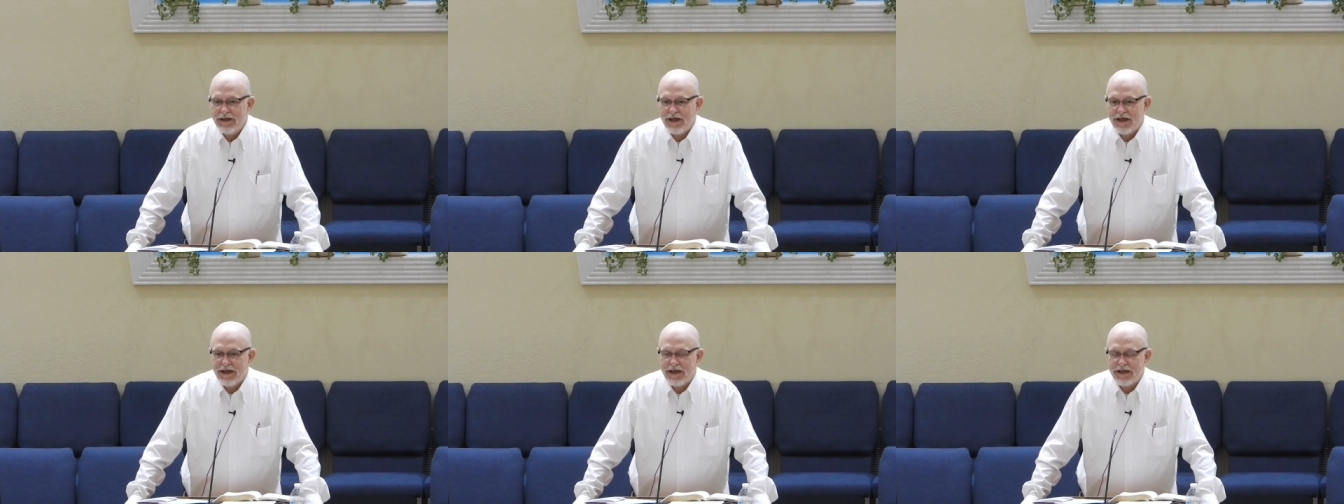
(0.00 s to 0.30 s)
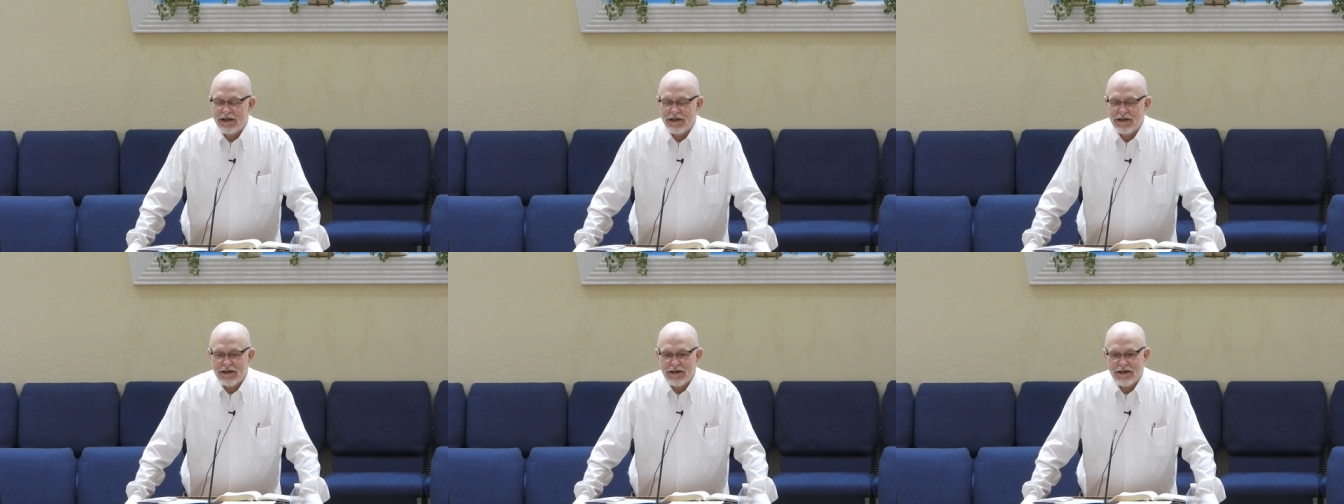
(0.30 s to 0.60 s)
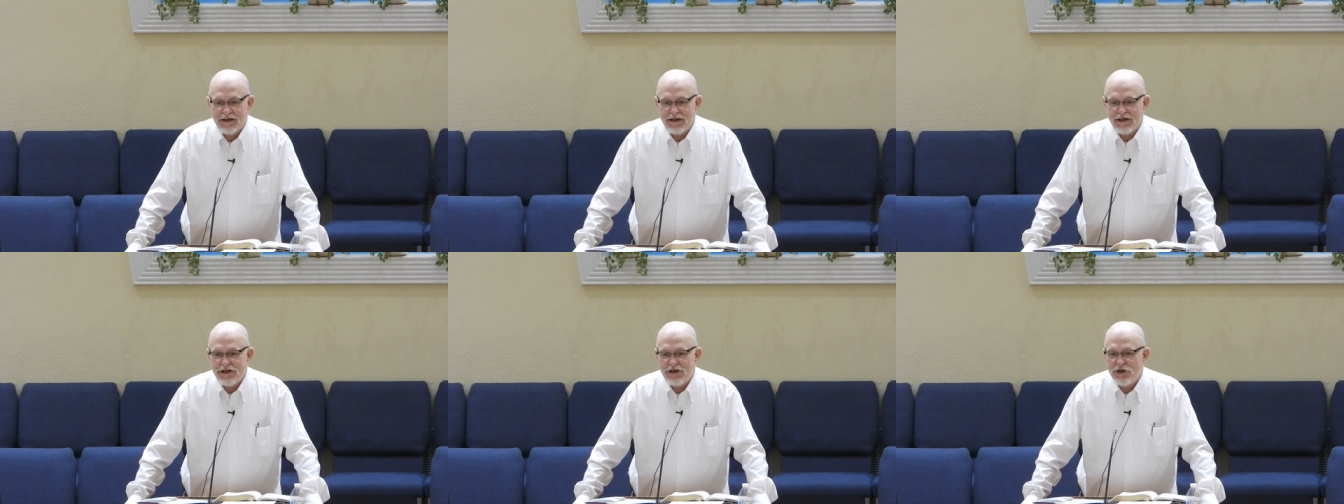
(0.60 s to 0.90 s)
and
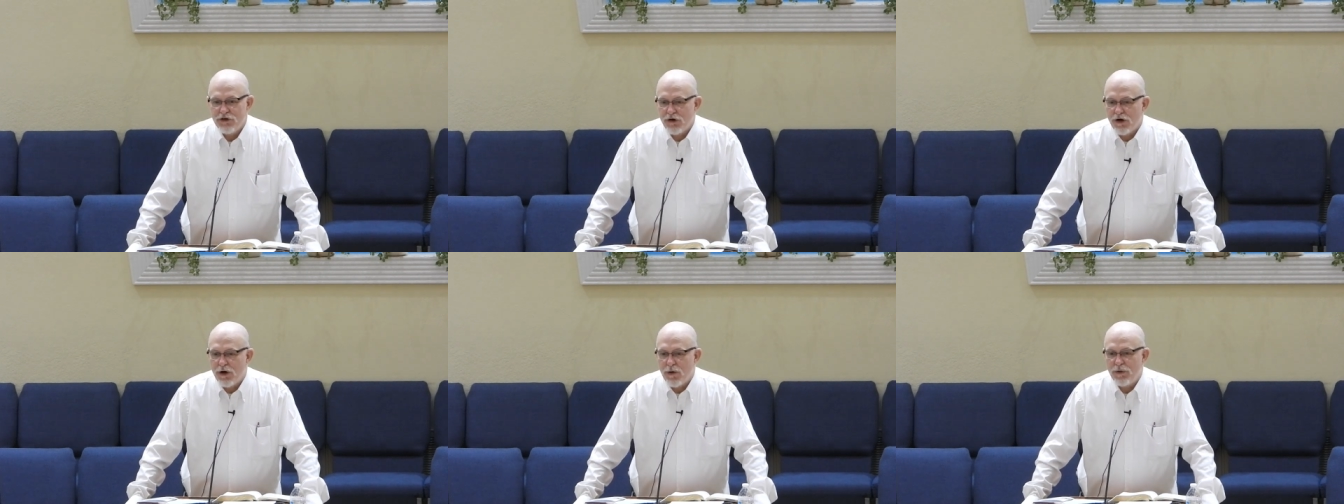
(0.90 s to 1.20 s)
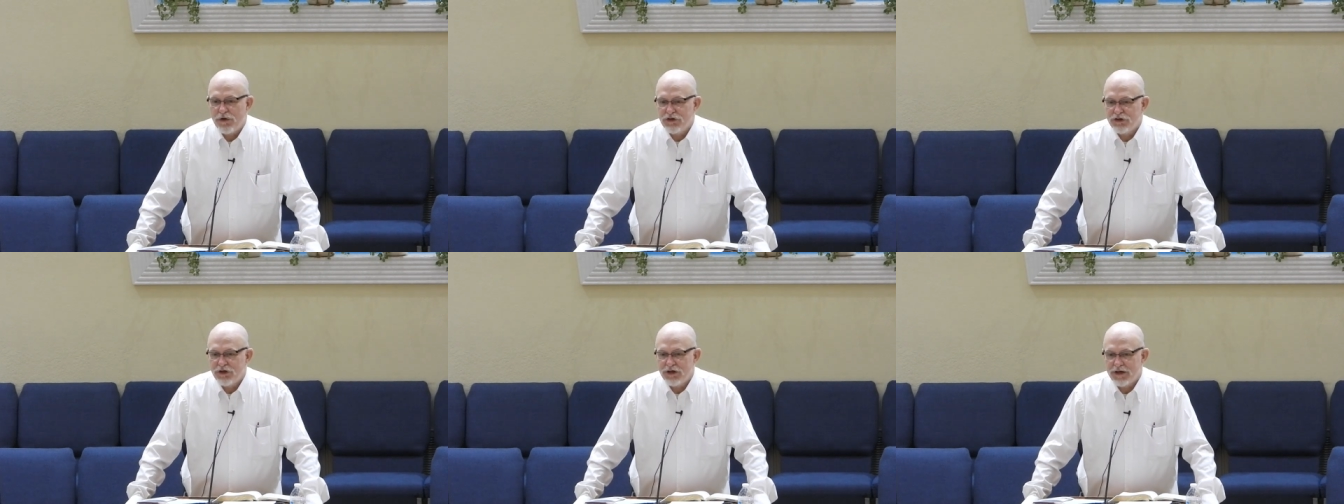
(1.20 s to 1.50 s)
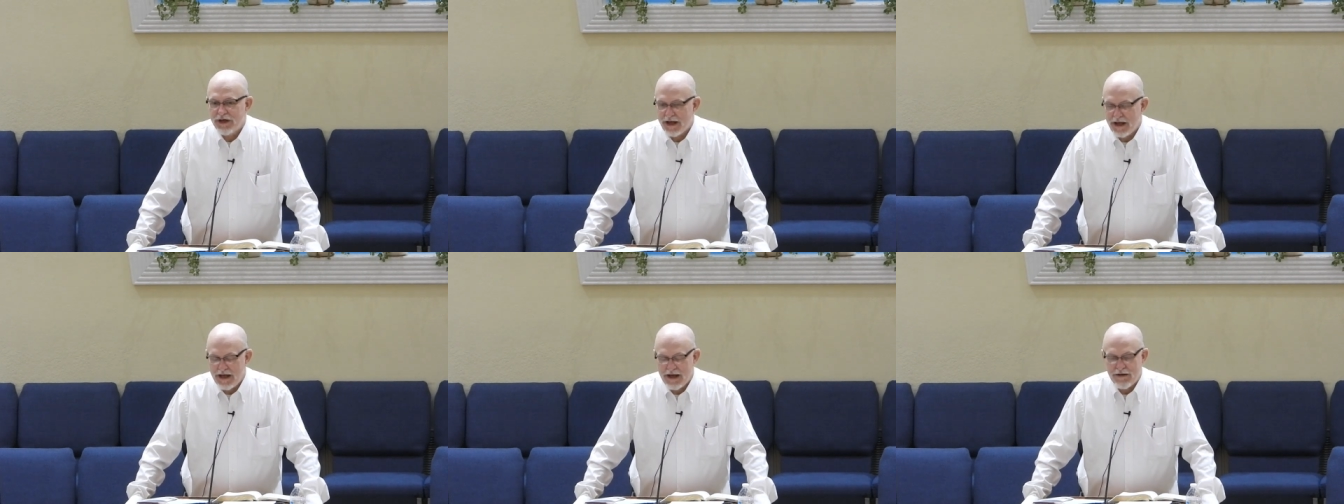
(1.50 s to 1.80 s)
you're always
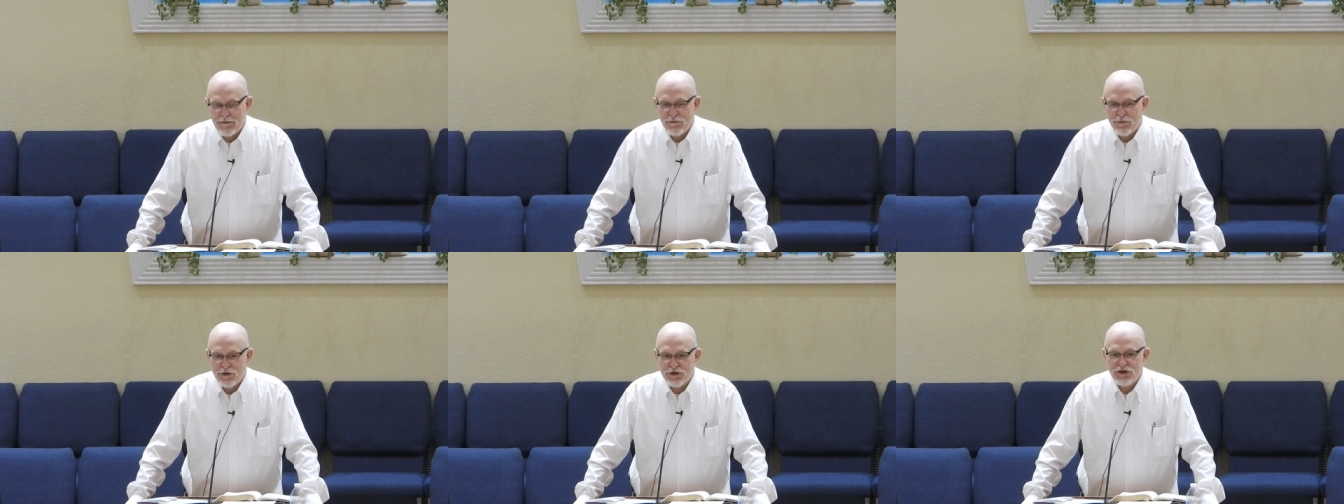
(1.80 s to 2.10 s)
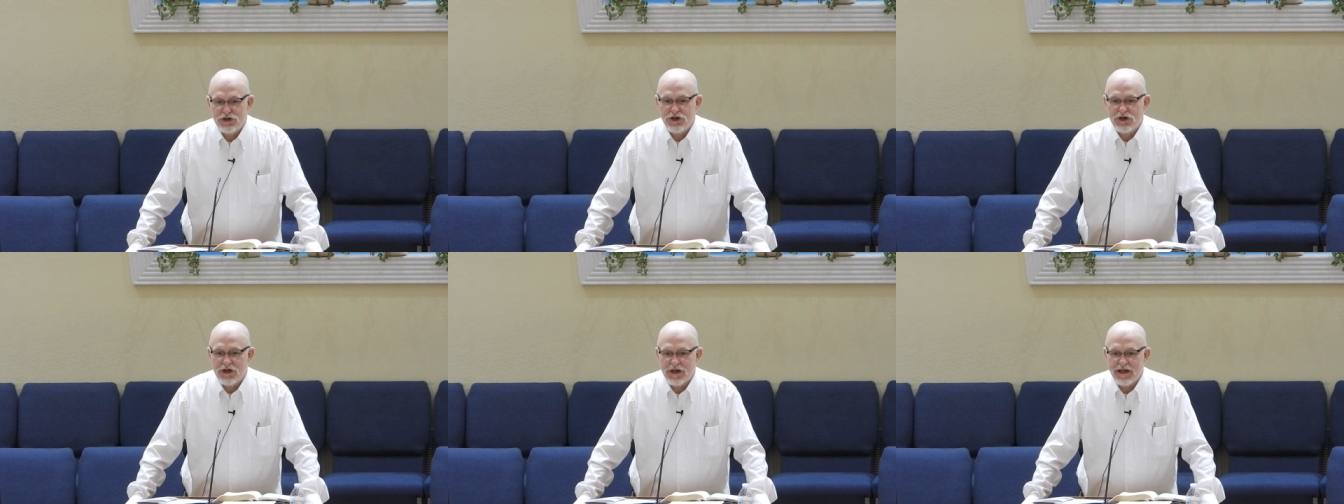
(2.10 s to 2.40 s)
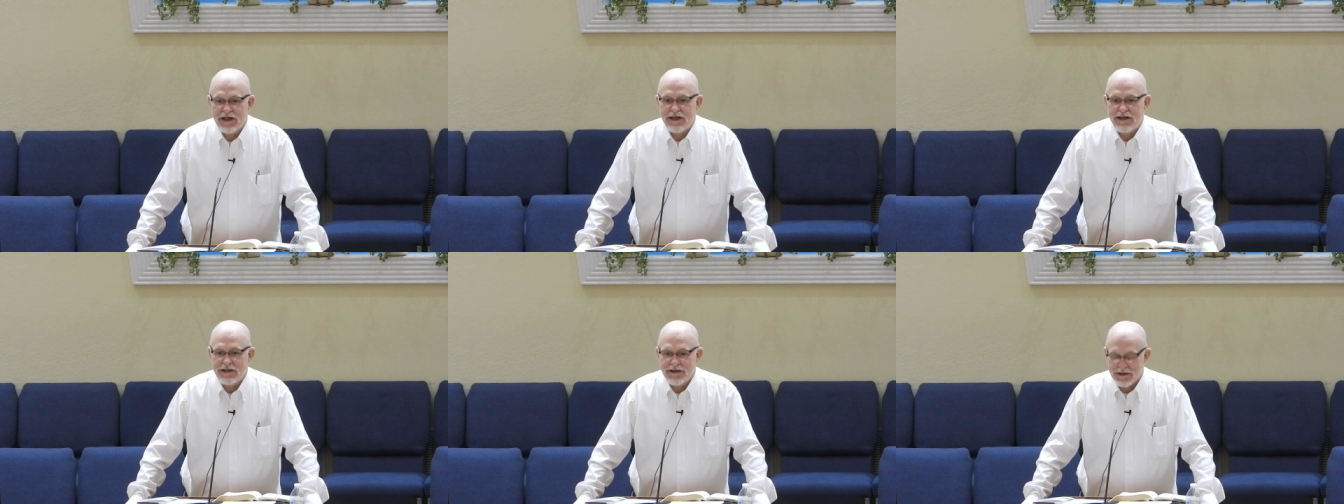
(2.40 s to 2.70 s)
going to have what you
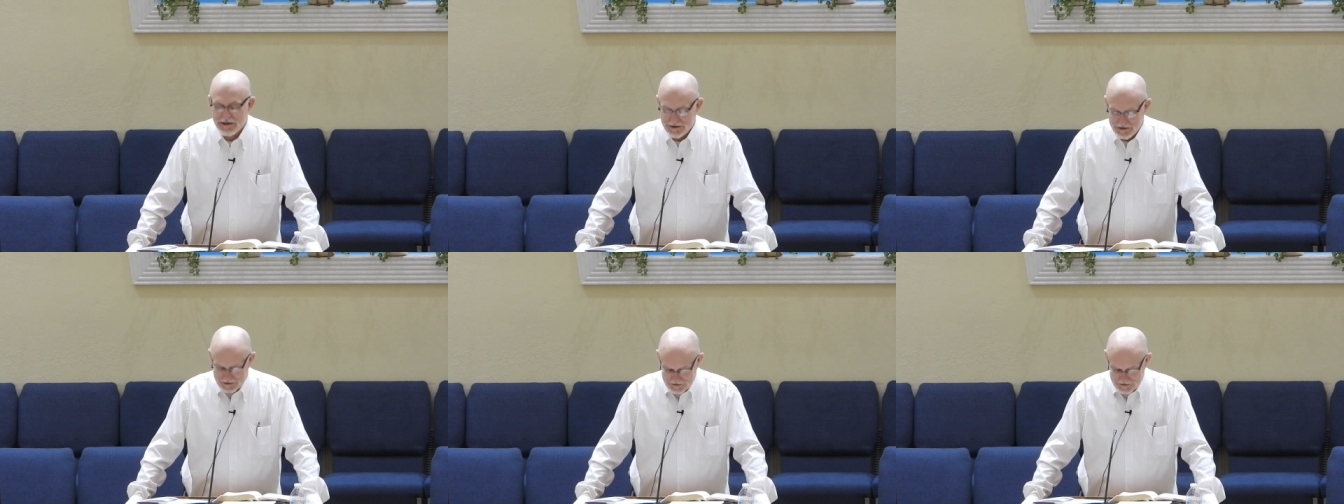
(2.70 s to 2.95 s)
need.